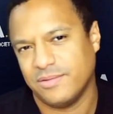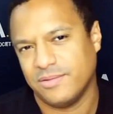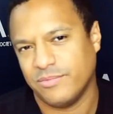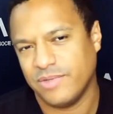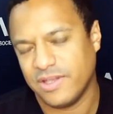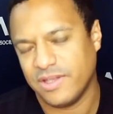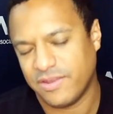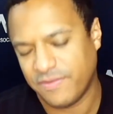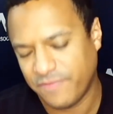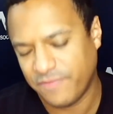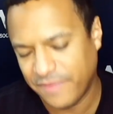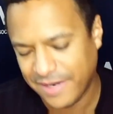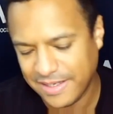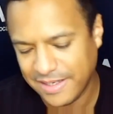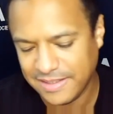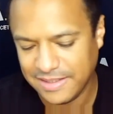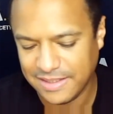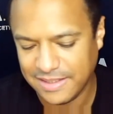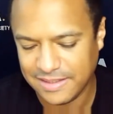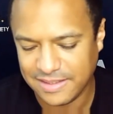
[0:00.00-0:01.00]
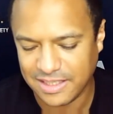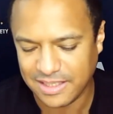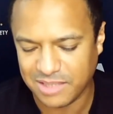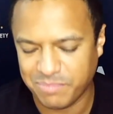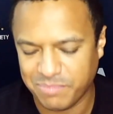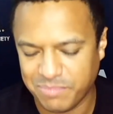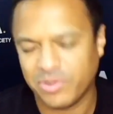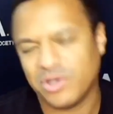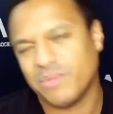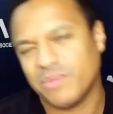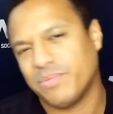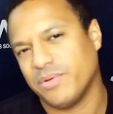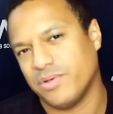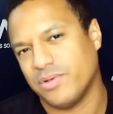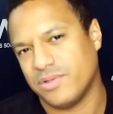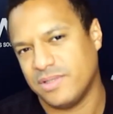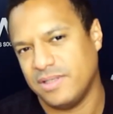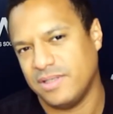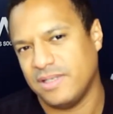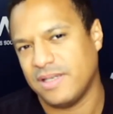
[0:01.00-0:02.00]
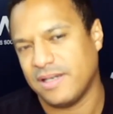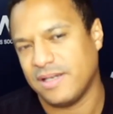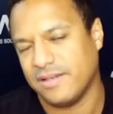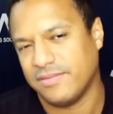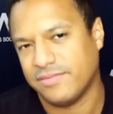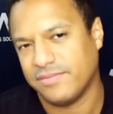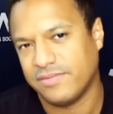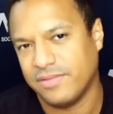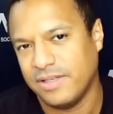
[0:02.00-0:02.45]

with finding that purpose in life,